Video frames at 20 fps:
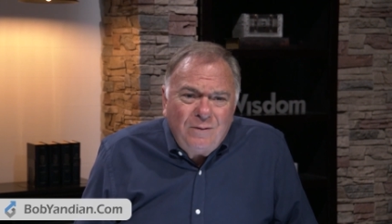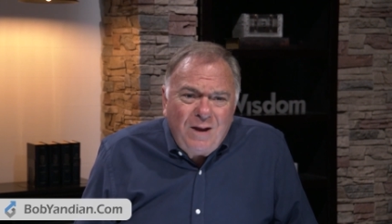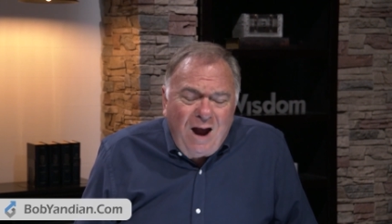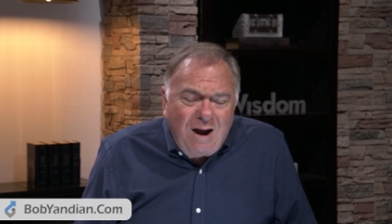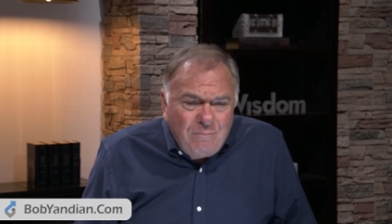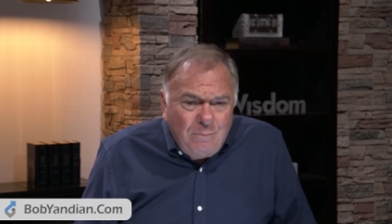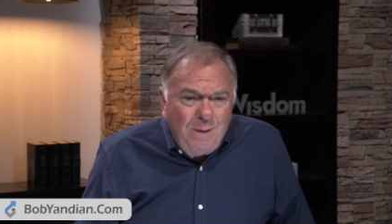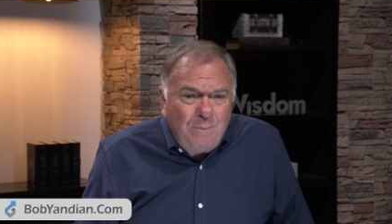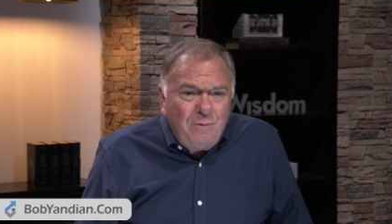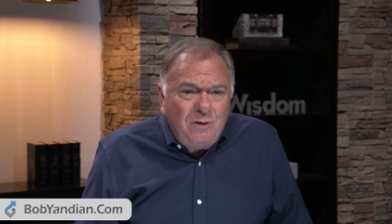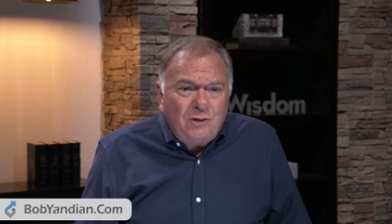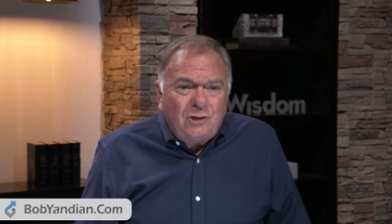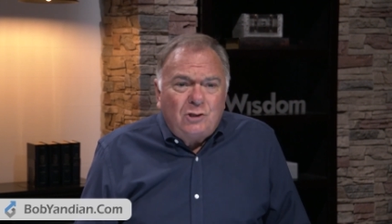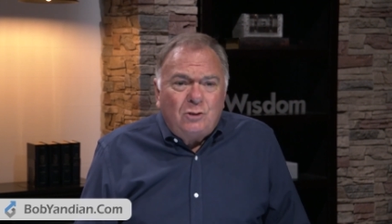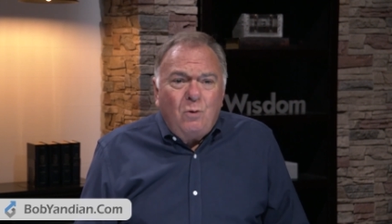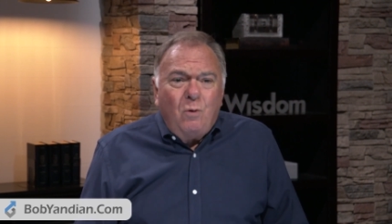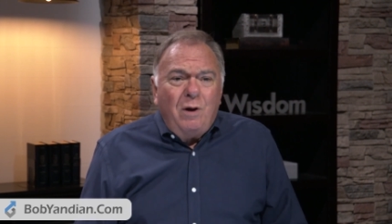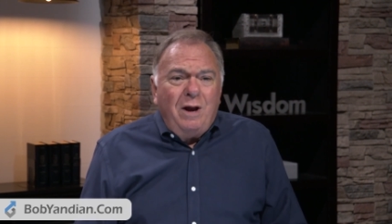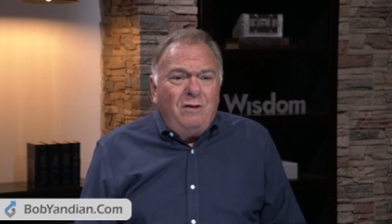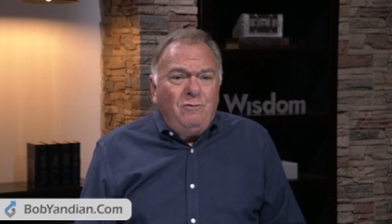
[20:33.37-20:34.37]
I remember the
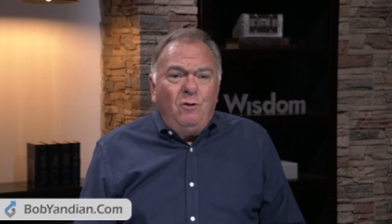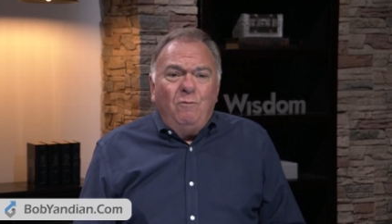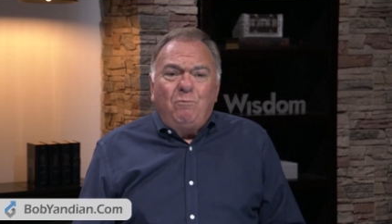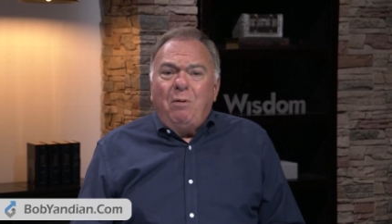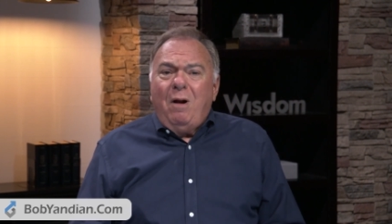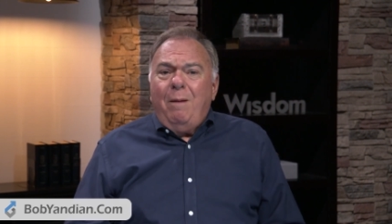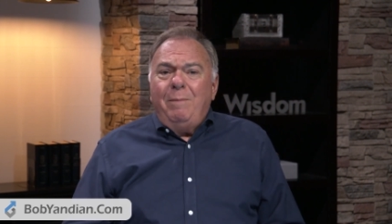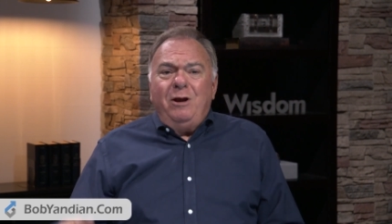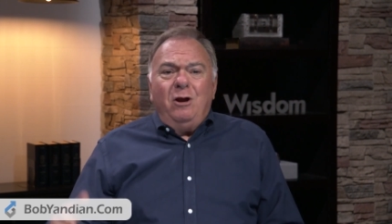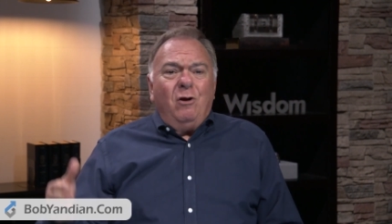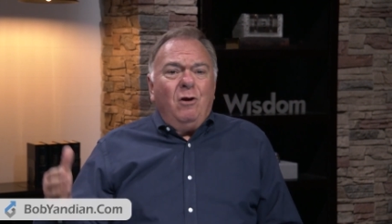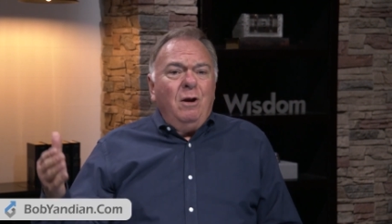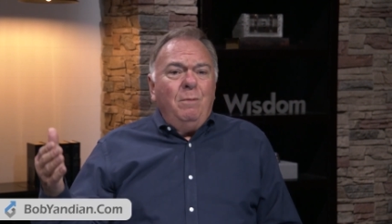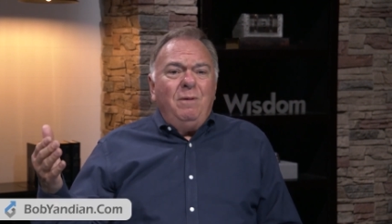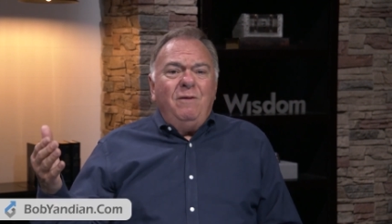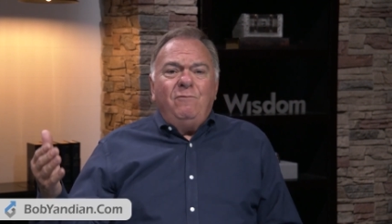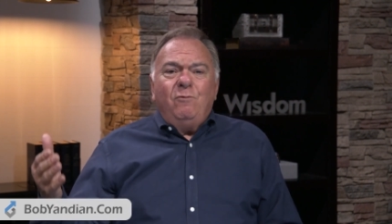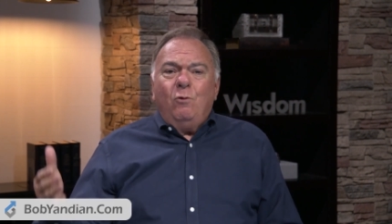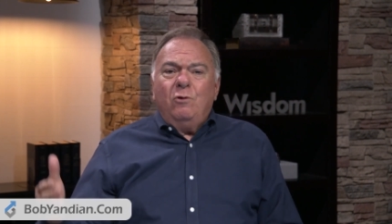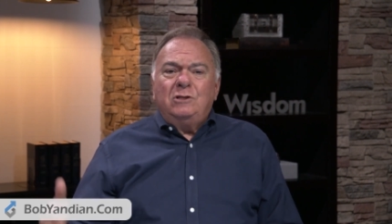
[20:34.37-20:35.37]
story, and you probably heard it
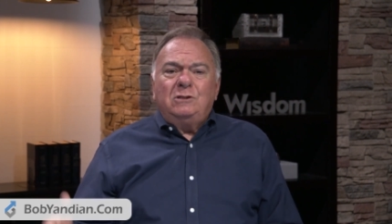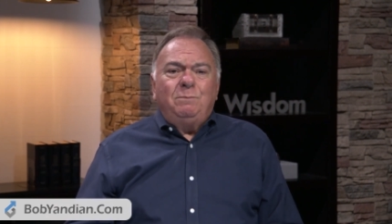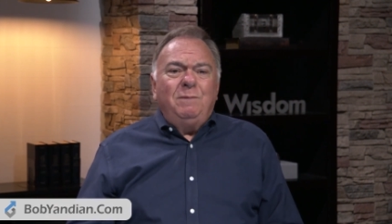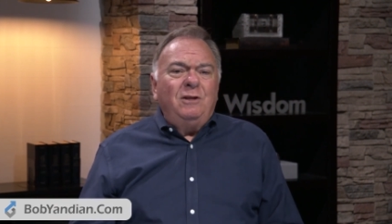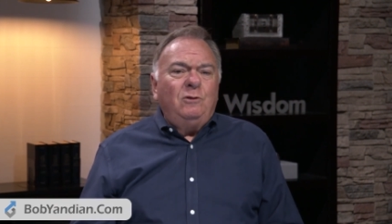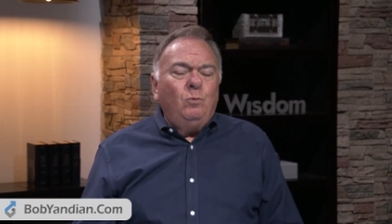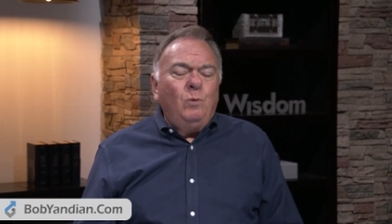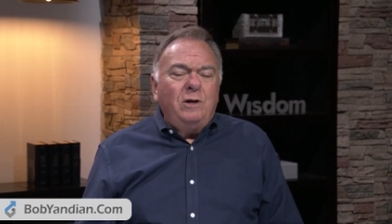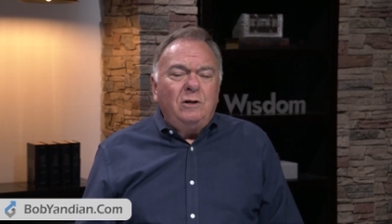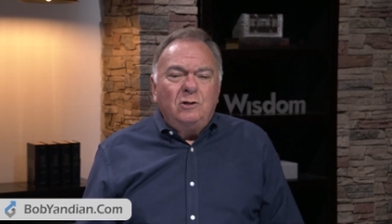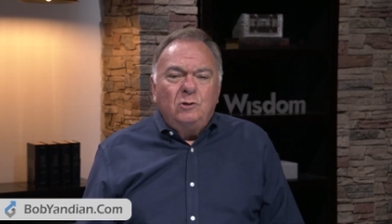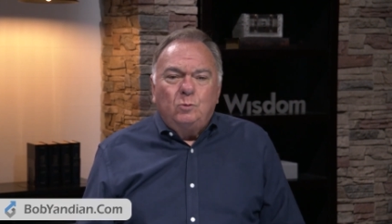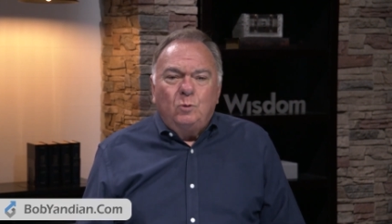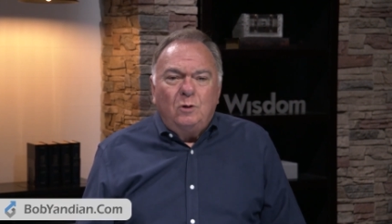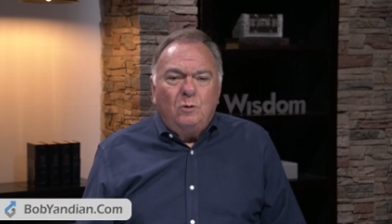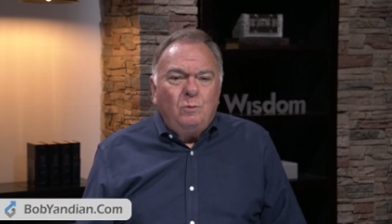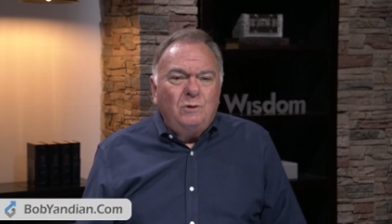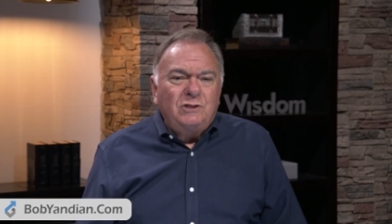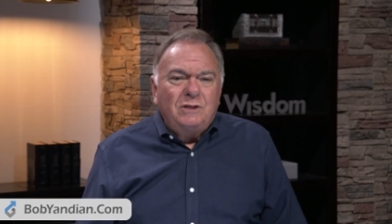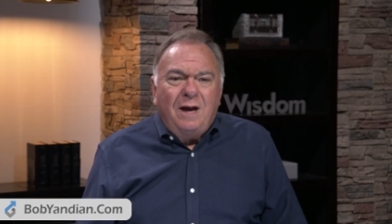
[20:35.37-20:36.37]
before. Smith
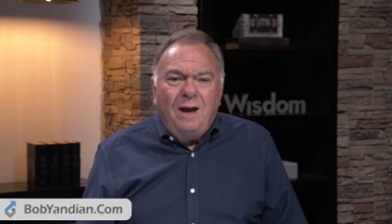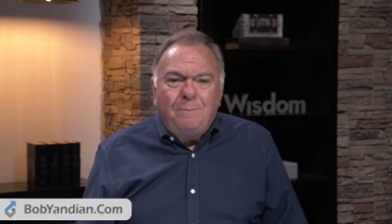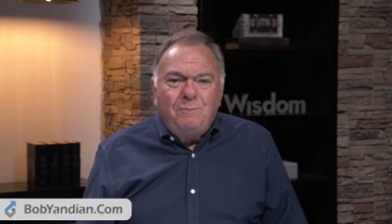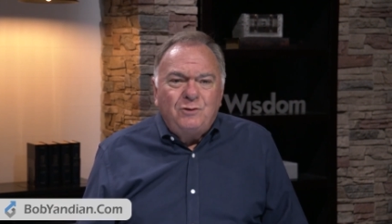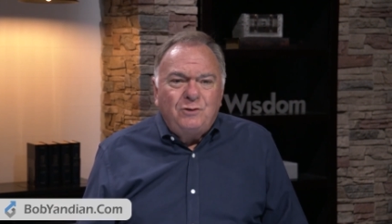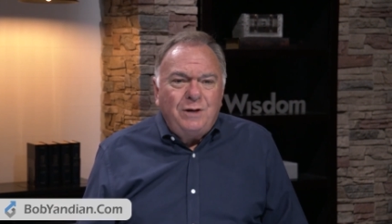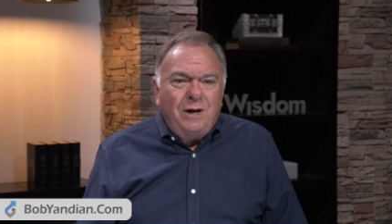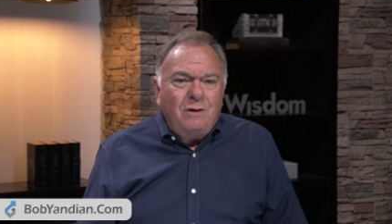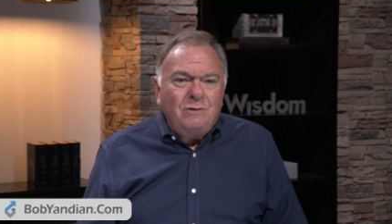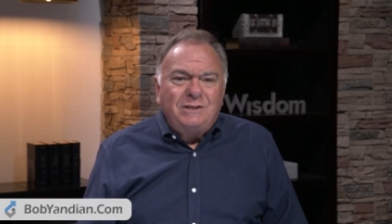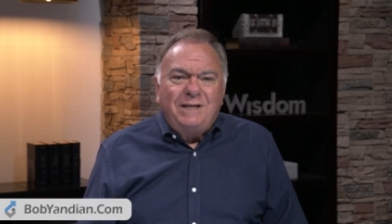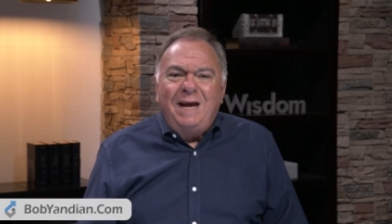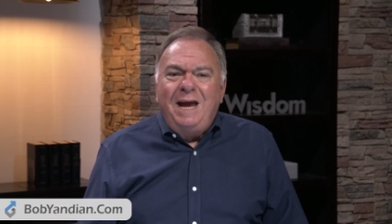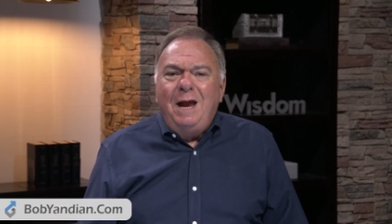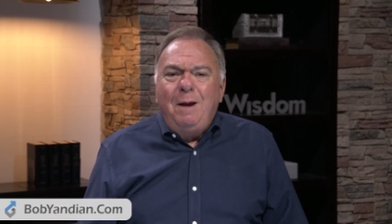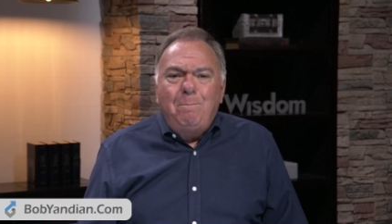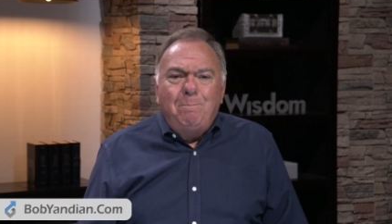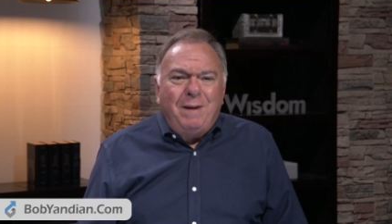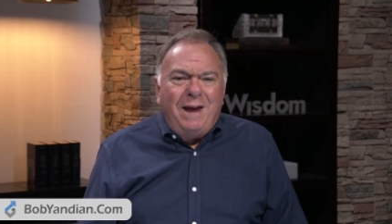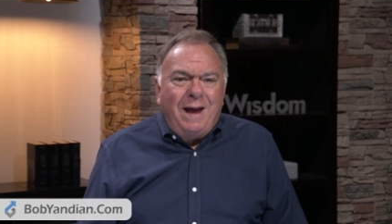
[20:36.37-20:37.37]
Wigglesworth was upstairs
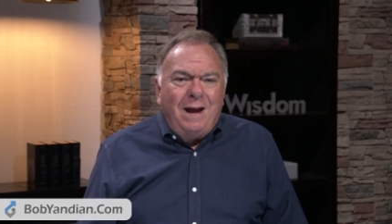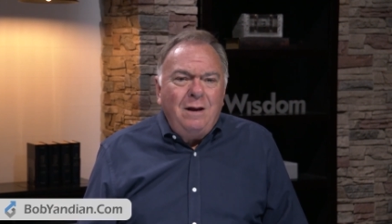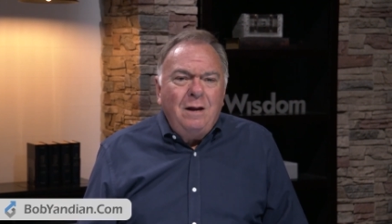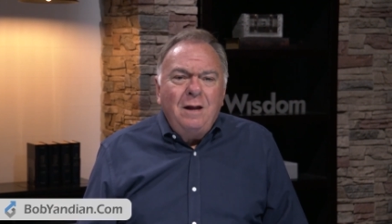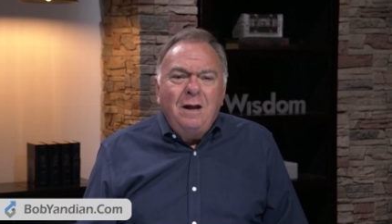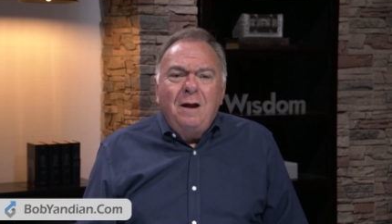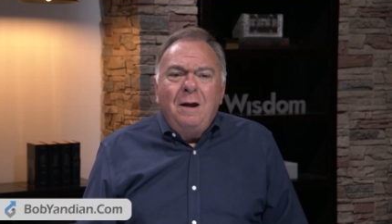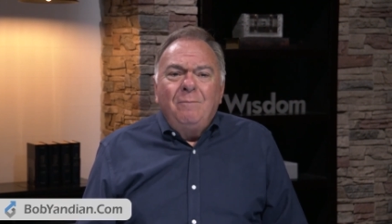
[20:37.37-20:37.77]
in bed,